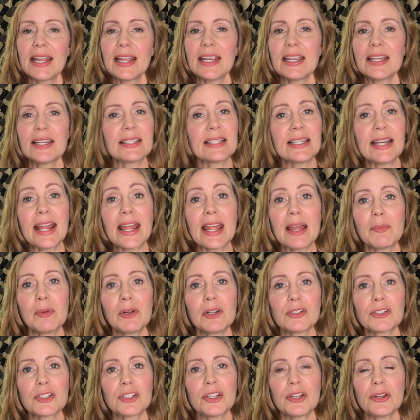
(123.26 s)
He isn't
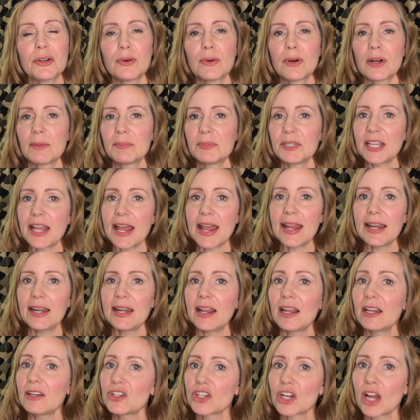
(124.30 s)
able to obtain
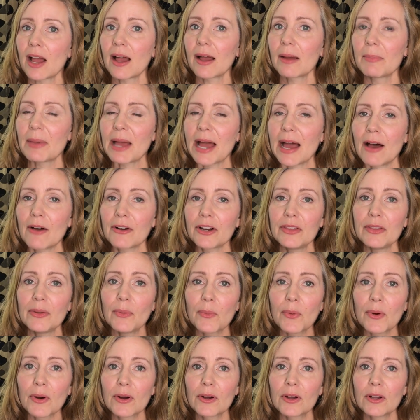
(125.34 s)
a job out in the
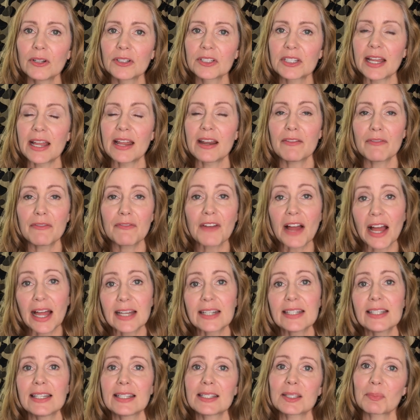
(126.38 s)
world and
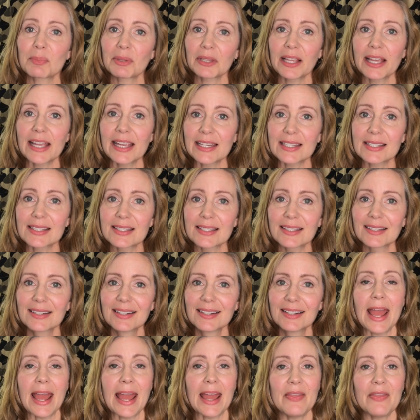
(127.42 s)
find his place.
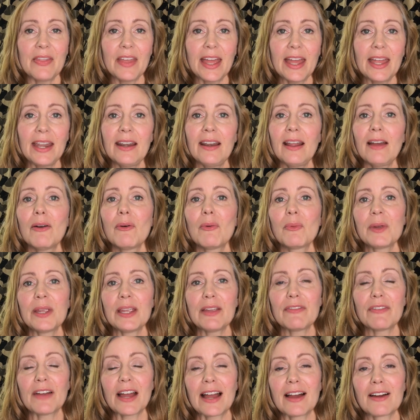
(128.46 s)
And then we
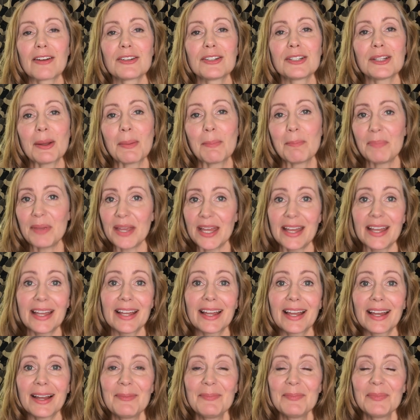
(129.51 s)
found
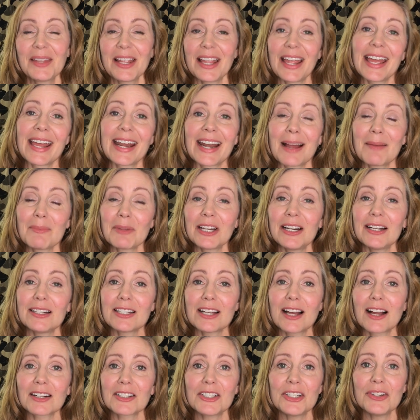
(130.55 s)
Big. And I'm gonna
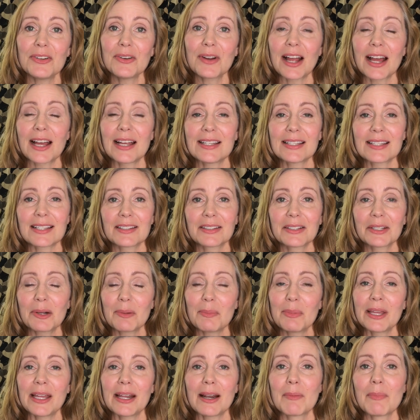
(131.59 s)
talk to you guys a little
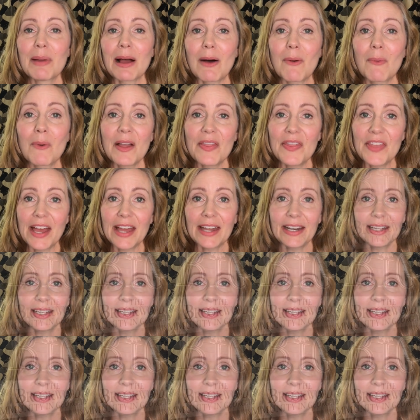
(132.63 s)
bit about what that